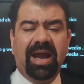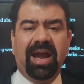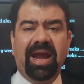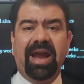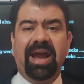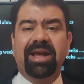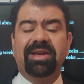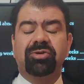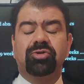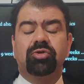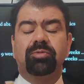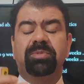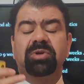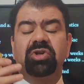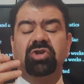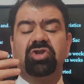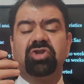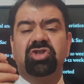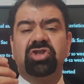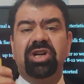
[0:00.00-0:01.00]
has to
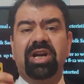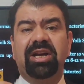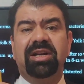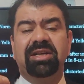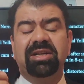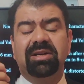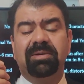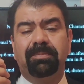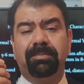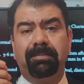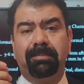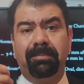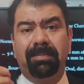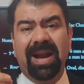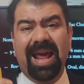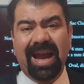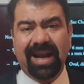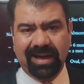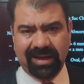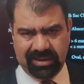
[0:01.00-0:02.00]
be jet
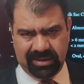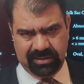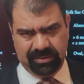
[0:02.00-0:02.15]
black,